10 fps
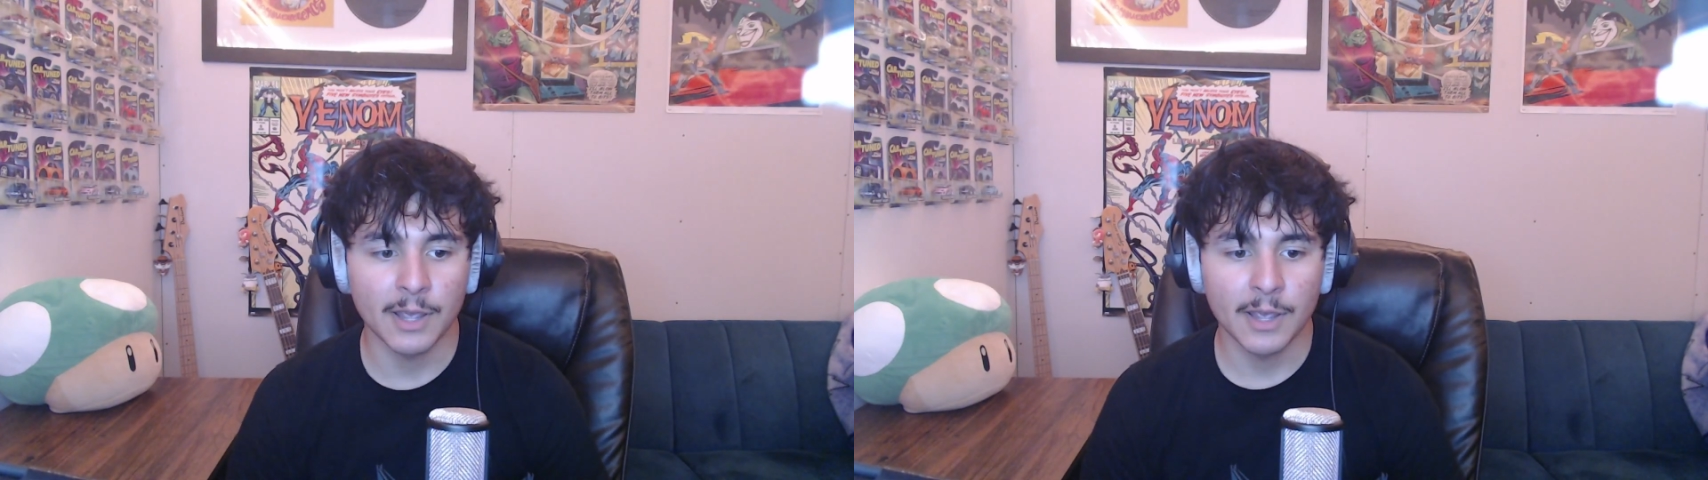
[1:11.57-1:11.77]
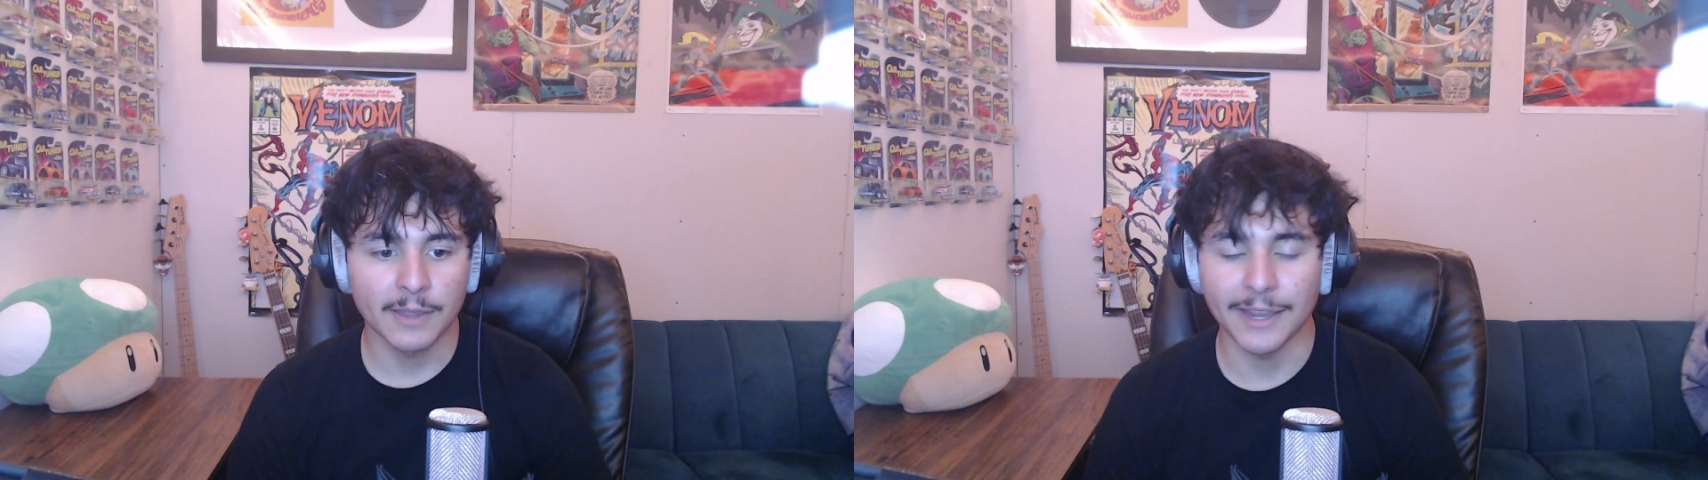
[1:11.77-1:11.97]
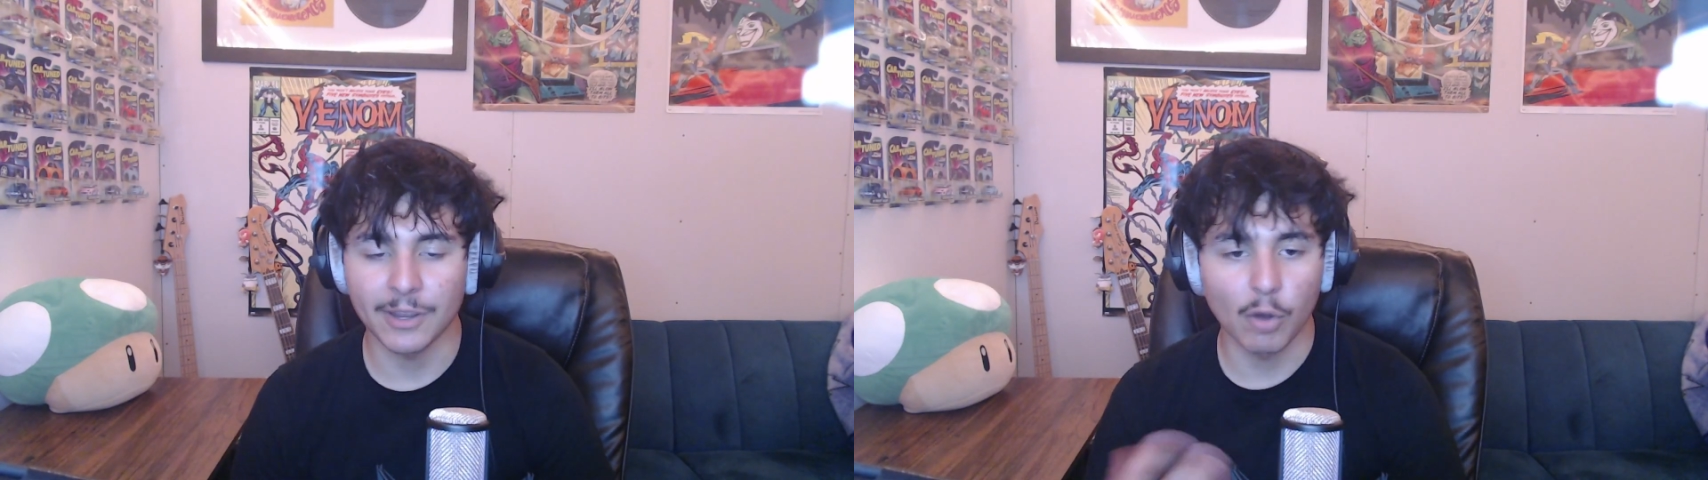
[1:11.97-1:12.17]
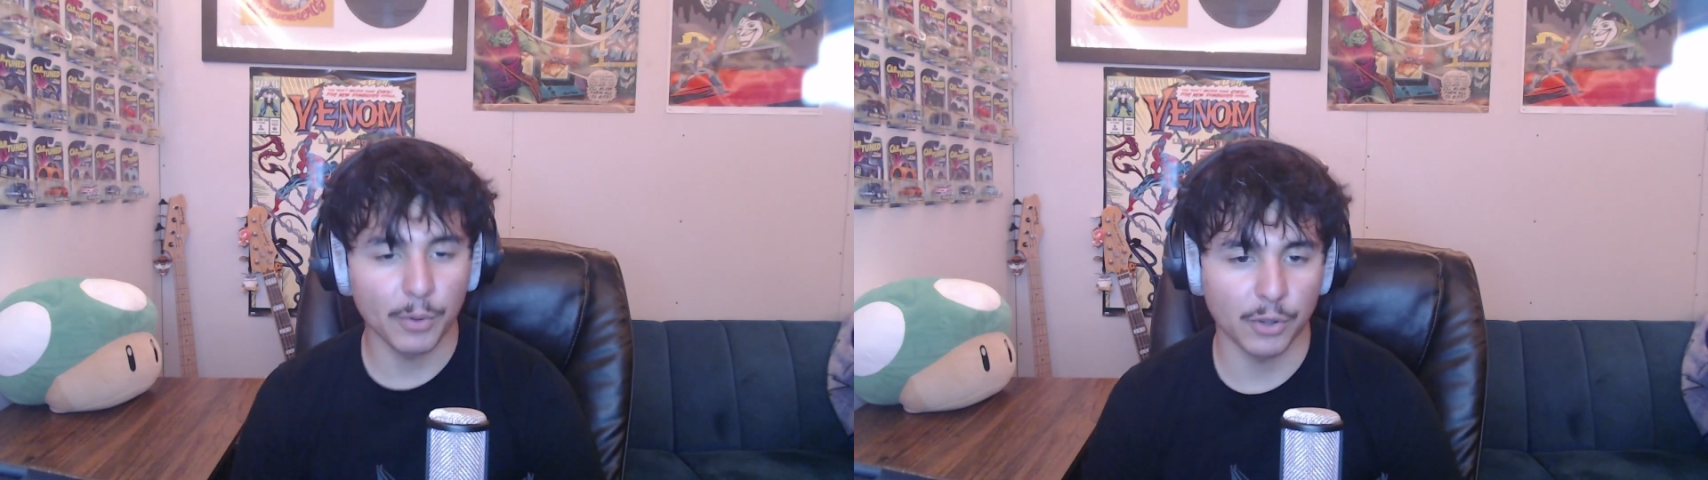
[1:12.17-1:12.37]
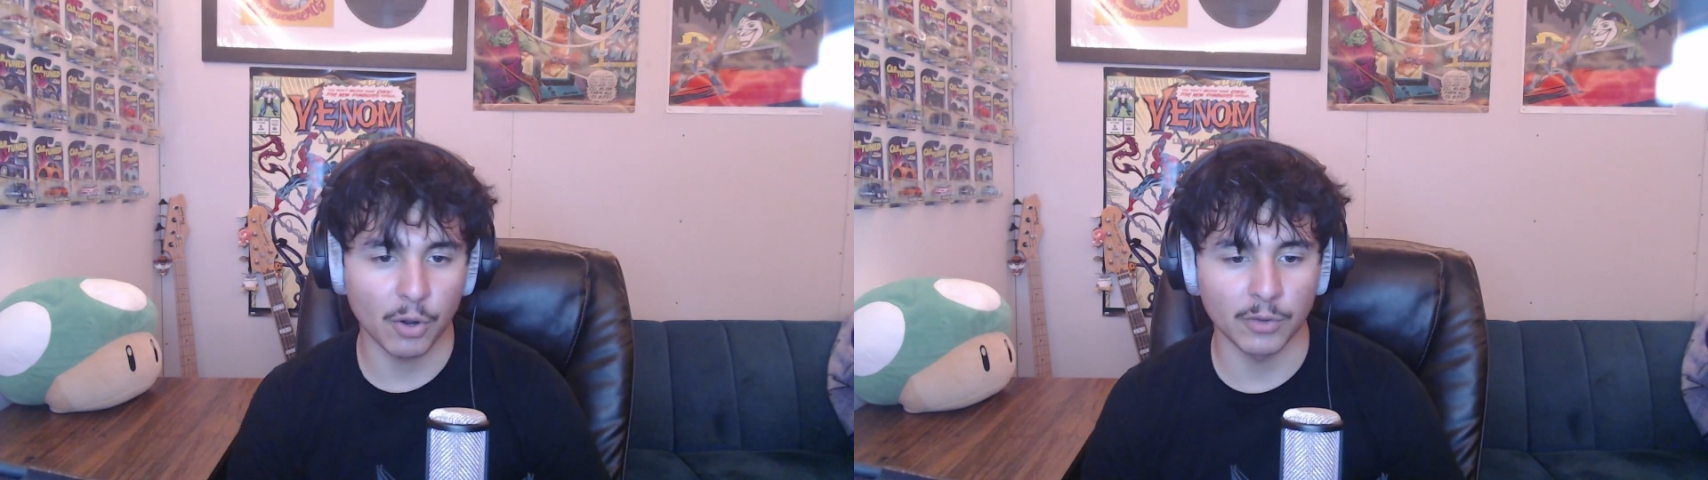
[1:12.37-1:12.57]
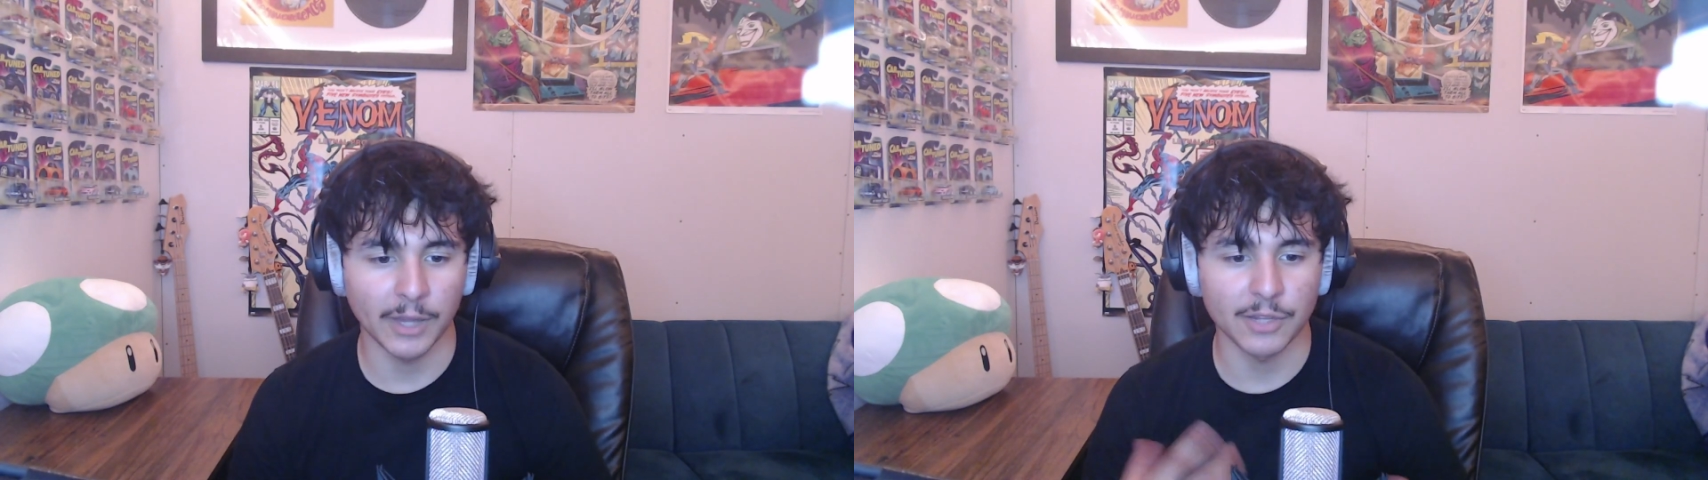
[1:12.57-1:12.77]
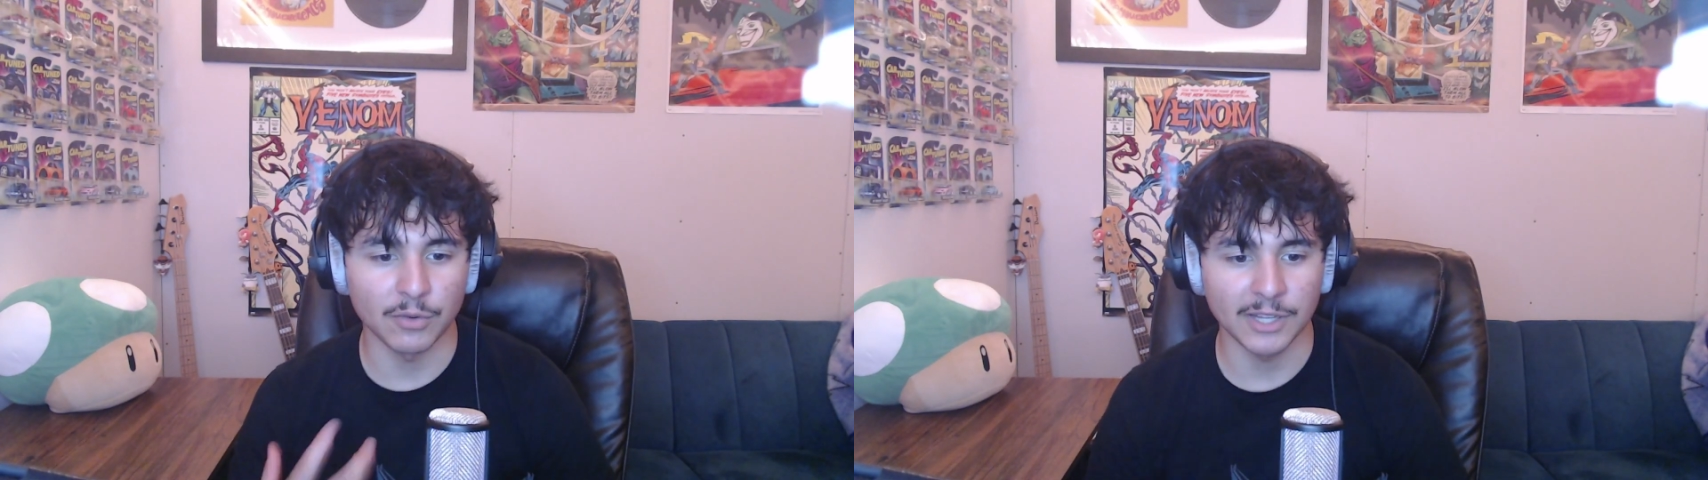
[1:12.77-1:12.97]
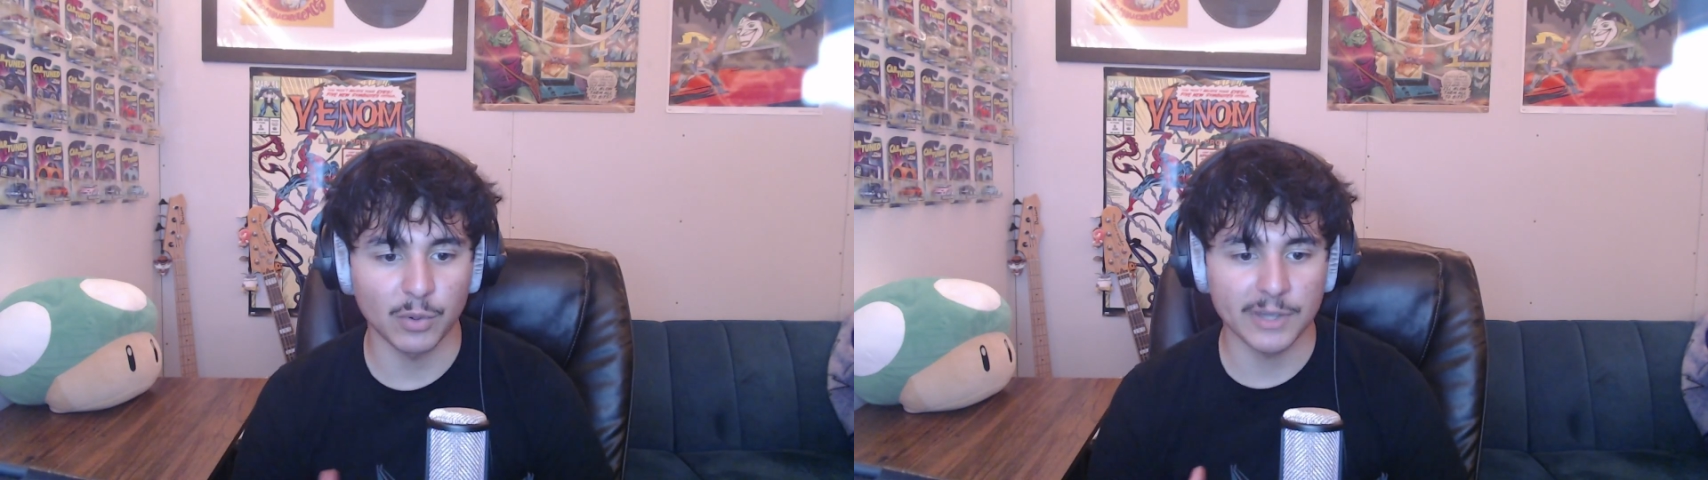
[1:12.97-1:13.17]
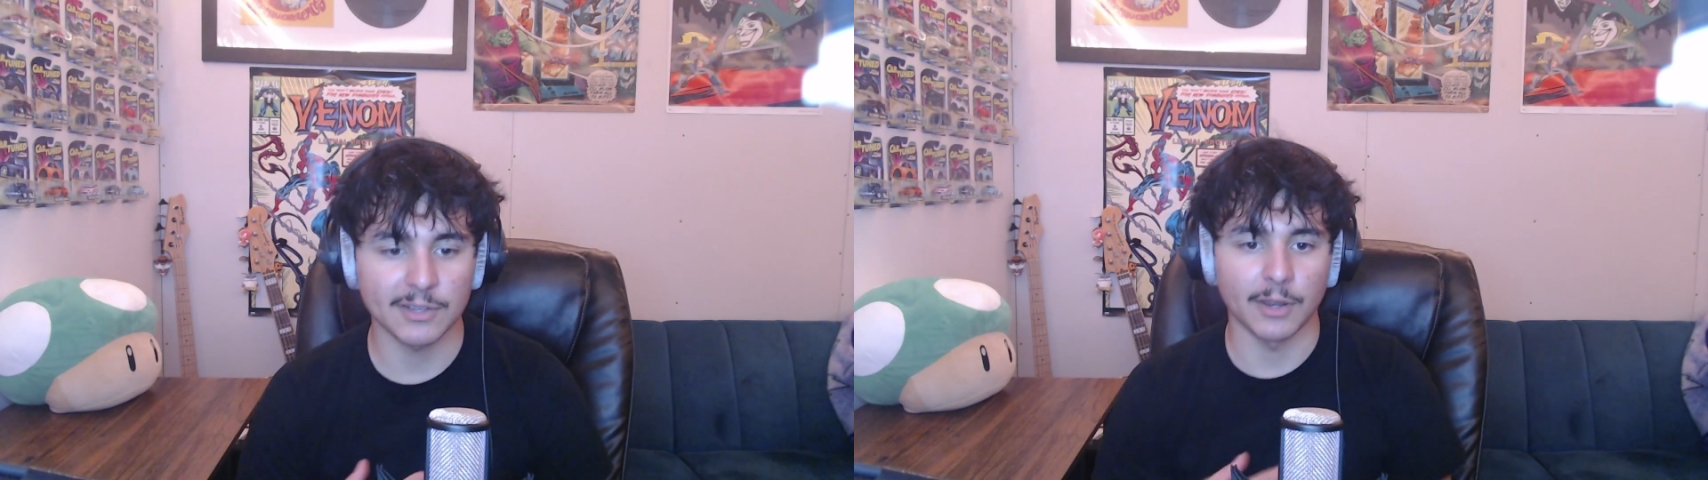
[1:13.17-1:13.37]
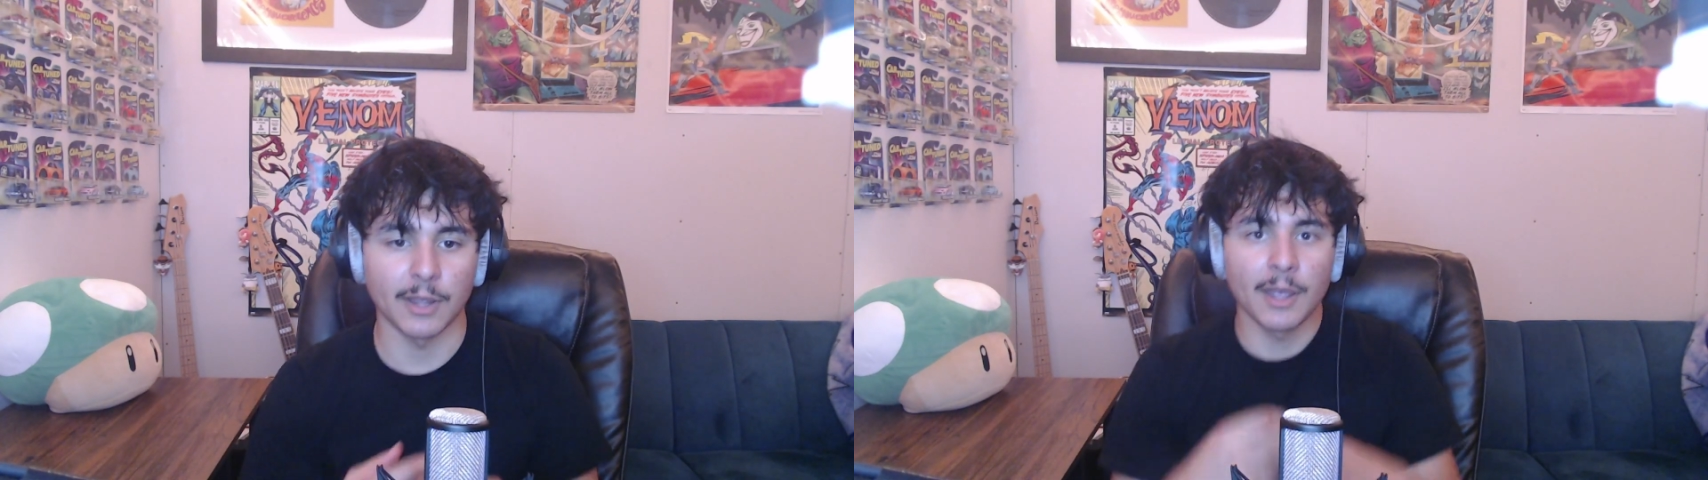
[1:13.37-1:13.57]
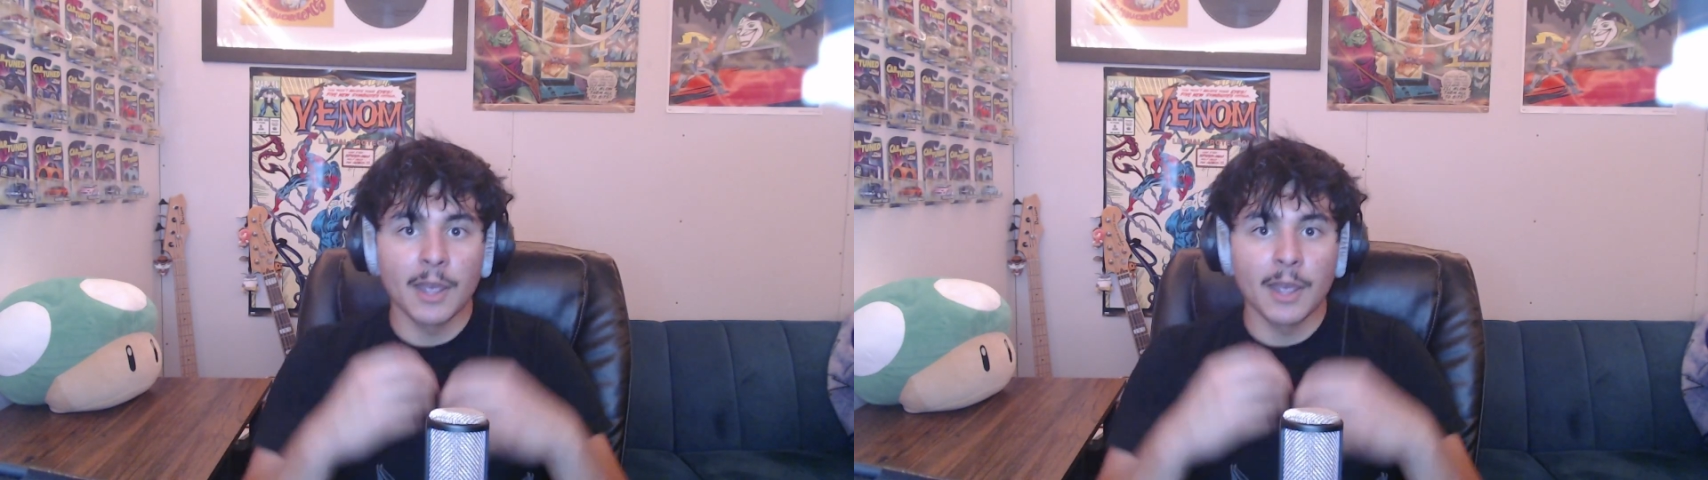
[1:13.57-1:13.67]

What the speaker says: They can all put their own, like, unique twists on it.